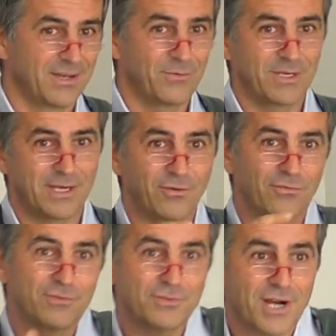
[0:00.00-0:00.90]
We kind
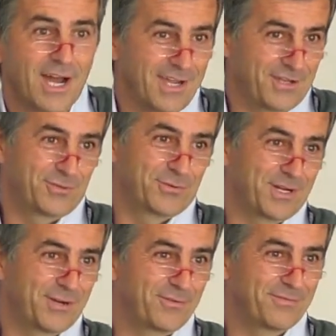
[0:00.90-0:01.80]
of try to
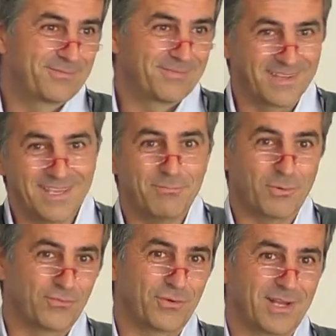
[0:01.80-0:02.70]
kind of
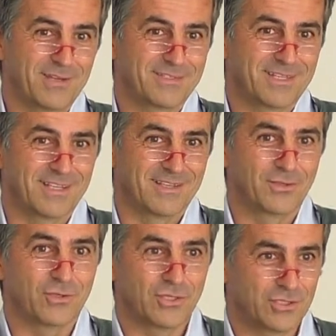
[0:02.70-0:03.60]
improve your lifestyle,
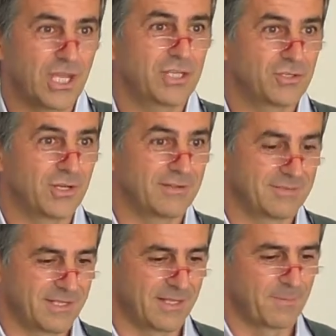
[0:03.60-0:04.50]
not change your
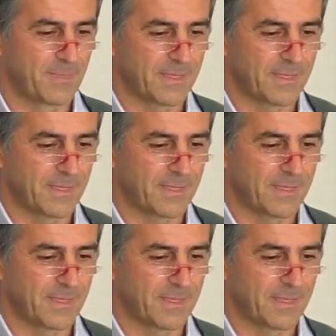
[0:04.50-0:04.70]
lifestyle.